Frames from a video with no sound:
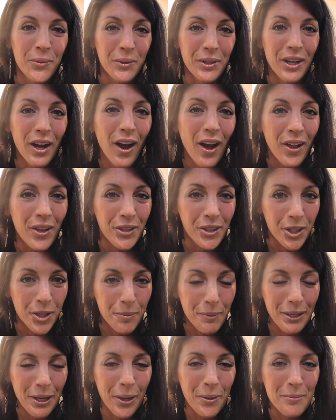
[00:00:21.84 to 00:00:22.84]
We're all
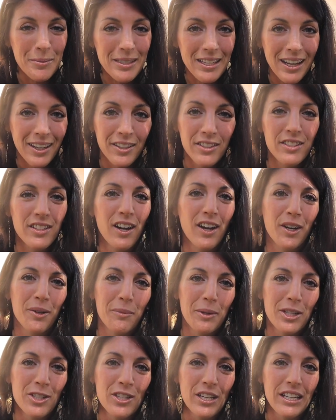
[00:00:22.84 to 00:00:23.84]
urban homesteaders on a
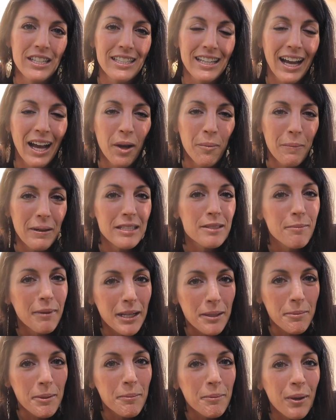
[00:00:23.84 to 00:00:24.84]
mission to help as
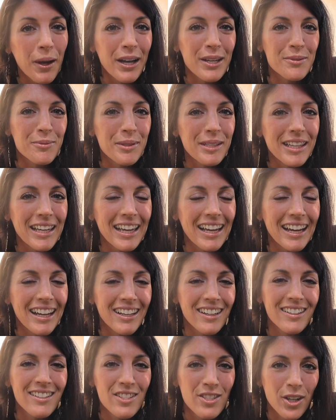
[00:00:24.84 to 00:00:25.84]
many people as we
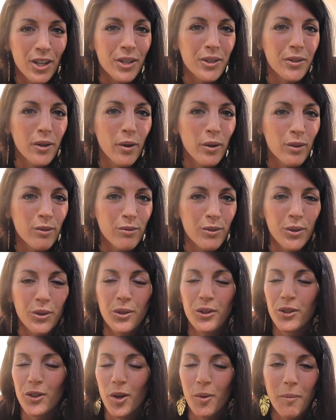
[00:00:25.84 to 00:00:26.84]
can start growing
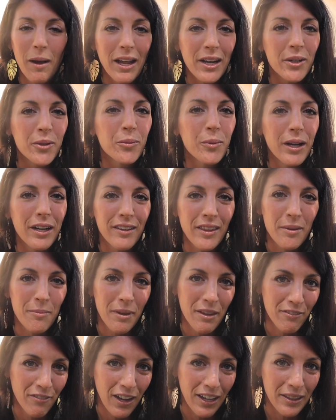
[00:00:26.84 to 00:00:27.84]
food no matter where they
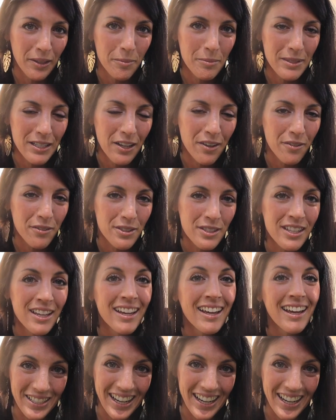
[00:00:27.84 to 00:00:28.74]
may find themselves.